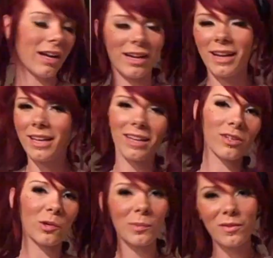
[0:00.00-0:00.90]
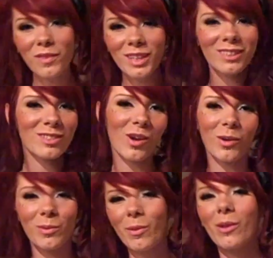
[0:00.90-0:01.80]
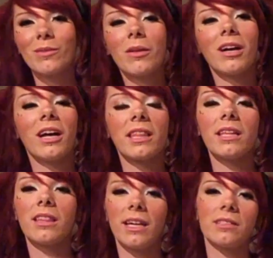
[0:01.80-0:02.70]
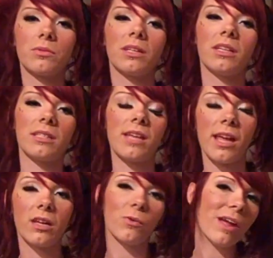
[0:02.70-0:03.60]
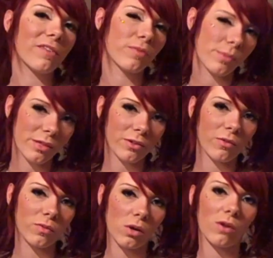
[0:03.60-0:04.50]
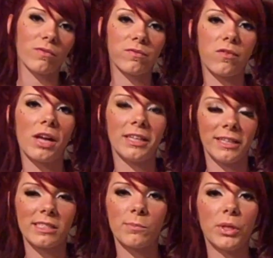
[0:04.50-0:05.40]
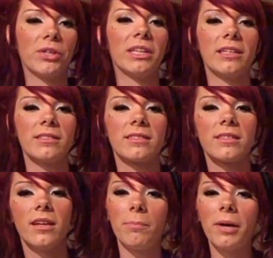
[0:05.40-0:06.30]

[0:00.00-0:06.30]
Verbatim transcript: I can't hold my fingers out, or blah, blah, blah. I think that's really going to take away from the overall fun experience.